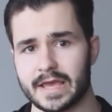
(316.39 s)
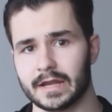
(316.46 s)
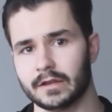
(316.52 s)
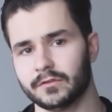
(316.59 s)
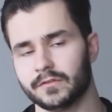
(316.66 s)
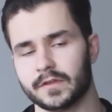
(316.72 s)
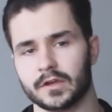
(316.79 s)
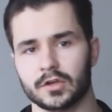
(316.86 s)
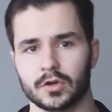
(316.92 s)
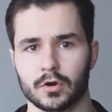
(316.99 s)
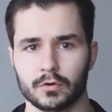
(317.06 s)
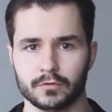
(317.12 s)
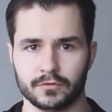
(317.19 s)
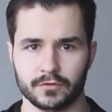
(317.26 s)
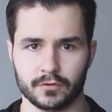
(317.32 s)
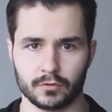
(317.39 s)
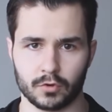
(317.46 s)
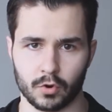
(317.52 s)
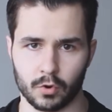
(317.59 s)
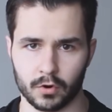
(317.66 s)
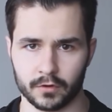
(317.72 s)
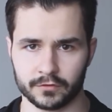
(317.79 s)
and is the go-to
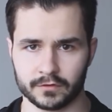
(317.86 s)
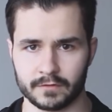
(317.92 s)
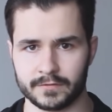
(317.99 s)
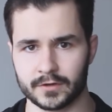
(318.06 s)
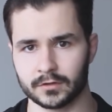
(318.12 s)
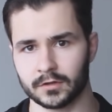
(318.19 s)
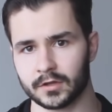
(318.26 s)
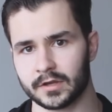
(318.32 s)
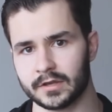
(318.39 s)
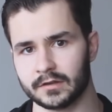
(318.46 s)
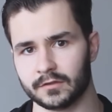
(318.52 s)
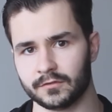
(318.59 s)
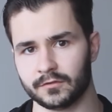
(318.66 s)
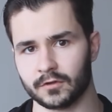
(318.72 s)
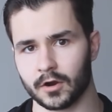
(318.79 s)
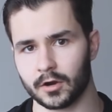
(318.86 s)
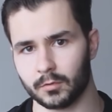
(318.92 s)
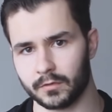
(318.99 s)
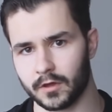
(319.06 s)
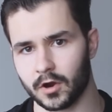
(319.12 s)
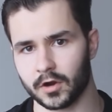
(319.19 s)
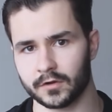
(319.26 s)
course if you're looking to start
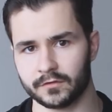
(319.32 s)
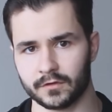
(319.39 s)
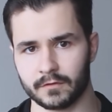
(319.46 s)
with hard